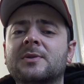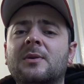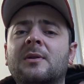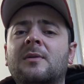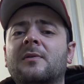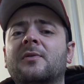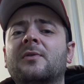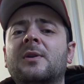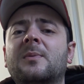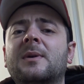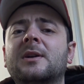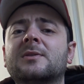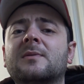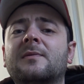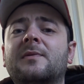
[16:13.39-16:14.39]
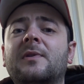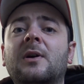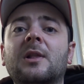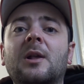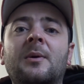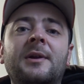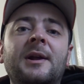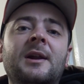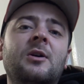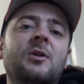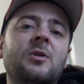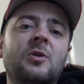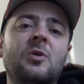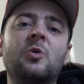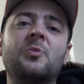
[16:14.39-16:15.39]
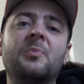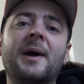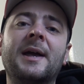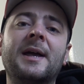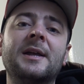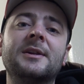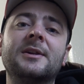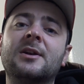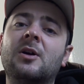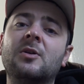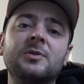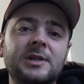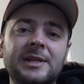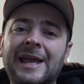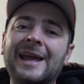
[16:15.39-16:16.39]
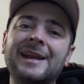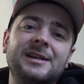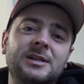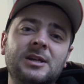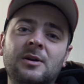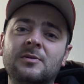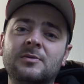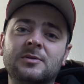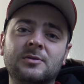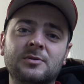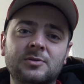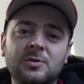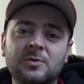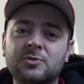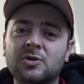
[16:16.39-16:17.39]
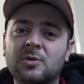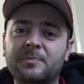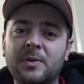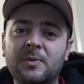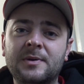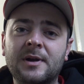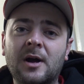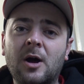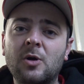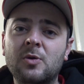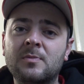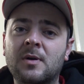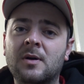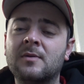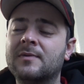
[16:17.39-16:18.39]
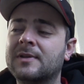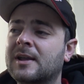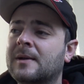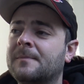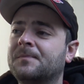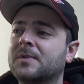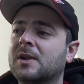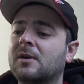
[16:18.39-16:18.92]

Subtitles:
so I got 3 weeks on furlough, and then I got called back in to go to Kent to go and do a job building a home over there,